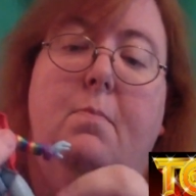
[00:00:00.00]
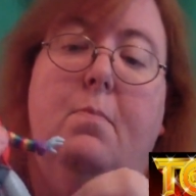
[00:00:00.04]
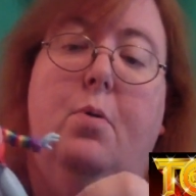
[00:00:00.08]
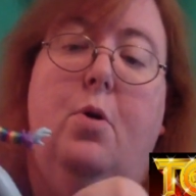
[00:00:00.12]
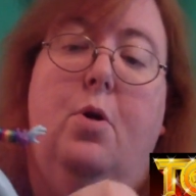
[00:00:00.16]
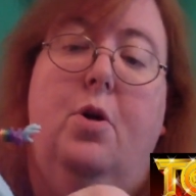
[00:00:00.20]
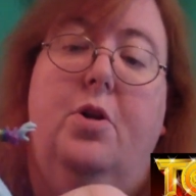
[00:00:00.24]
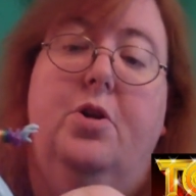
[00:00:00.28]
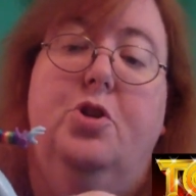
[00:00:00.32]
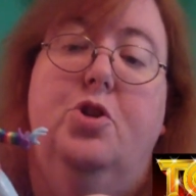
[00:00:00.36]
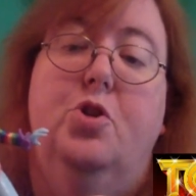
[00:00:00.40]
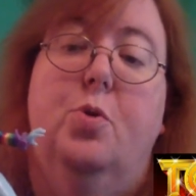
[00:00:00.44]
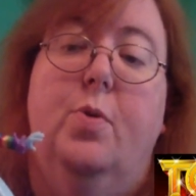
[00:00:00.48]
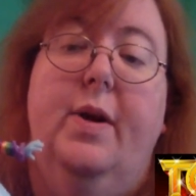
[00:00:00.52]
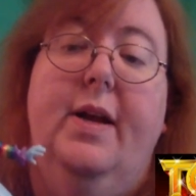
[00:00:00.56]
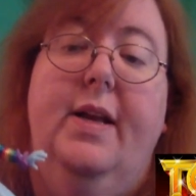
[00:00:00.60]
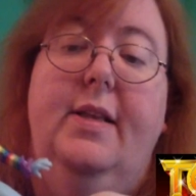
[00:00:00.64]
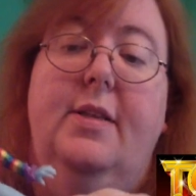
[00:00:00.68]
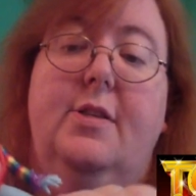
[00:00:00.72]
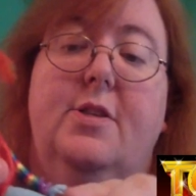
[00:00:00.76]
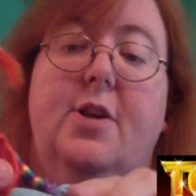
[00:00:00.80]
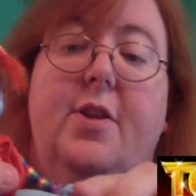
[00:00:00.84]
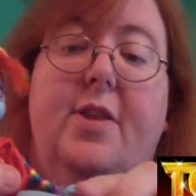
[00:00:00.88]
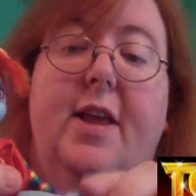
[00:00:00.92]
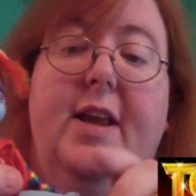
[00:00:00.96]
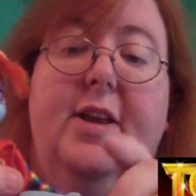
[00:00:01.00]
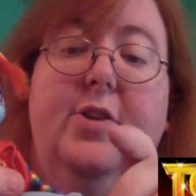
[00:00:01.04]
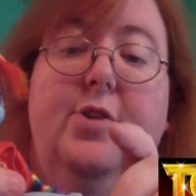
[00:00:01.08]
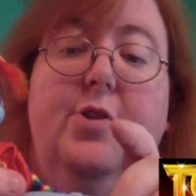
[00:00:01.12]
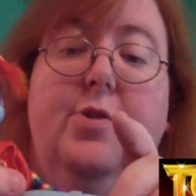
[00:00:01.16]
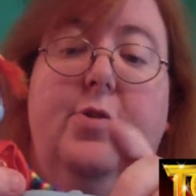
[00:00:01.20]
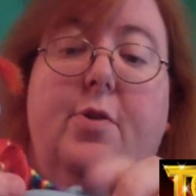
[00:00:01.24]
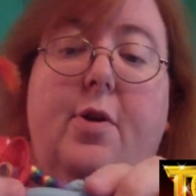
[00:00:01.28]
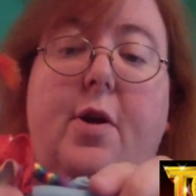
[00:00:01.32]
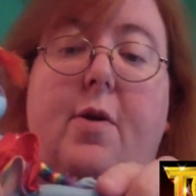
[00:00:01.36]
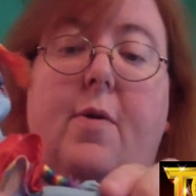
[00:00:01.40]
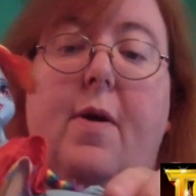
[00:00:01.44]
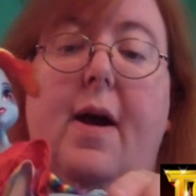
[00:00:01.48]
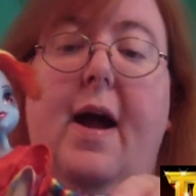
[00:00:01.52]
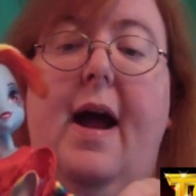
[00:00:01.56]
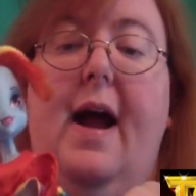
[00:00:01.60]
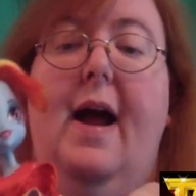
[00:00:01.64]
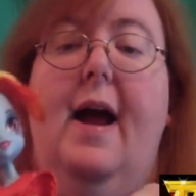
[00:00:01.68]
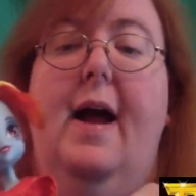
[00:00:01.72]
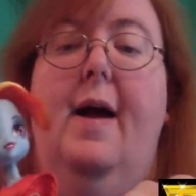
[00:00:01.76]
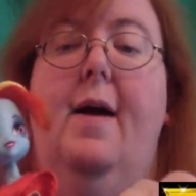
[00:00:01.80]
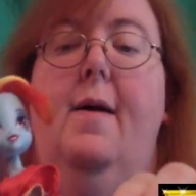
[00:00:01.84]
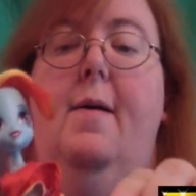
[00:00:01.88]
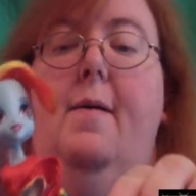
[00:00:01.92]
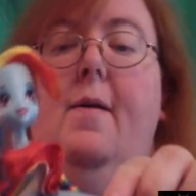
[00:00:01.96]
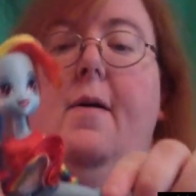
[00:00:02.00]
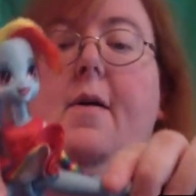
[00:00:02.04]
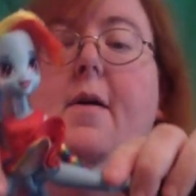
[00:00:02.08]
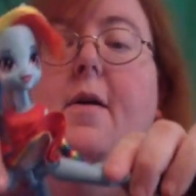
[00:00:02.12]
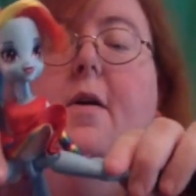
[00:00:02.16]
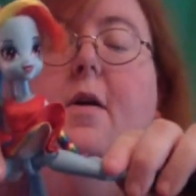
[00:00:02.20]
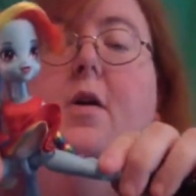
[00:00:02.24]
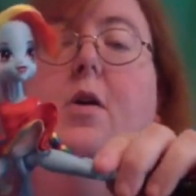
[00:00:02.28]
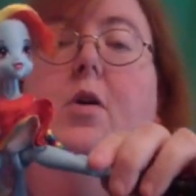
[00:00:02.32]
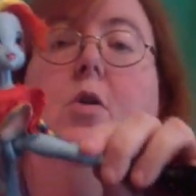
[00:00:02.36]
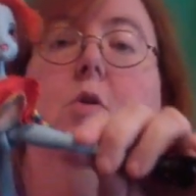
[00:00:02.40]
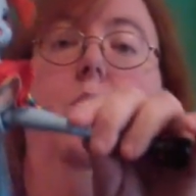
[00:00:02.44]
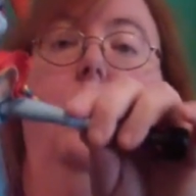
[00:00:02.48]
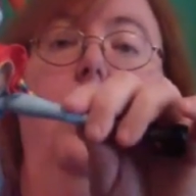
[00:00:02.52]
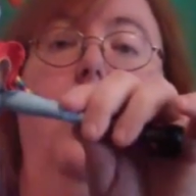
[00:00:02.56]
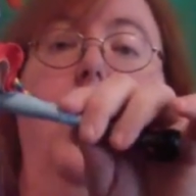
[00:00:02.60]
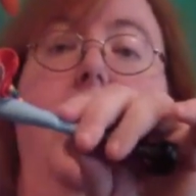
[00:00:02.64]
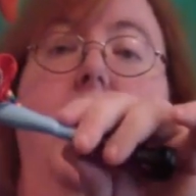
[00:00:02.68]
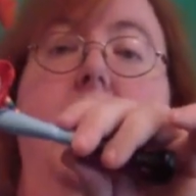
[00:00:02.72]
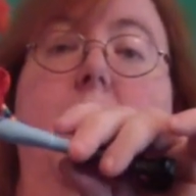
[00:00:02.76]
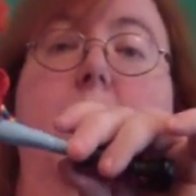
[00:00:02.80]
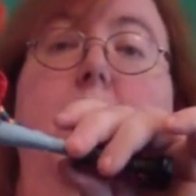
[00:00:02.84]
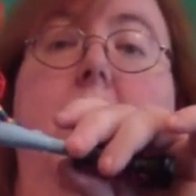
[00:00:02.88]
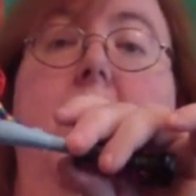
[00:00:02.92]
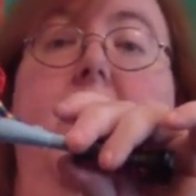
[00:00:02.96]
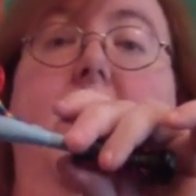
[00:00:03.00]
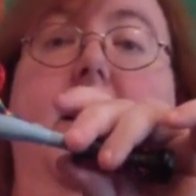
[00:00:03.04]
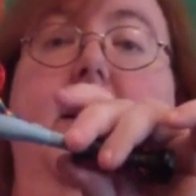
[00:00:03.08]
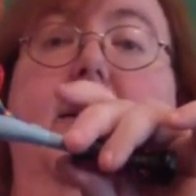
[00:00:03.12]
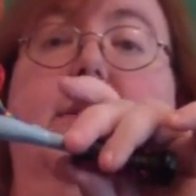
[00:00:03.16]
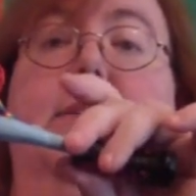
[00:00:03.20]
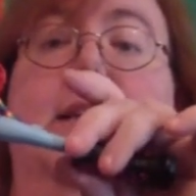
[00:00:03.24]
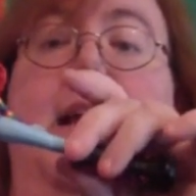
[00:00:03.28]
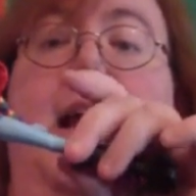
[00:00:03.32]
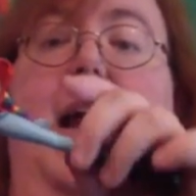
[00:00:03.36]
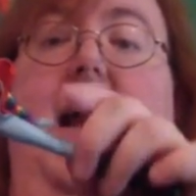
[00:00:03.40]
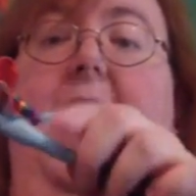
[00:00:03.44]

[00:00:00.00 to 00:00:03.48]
ball joints, so they do go quite a ways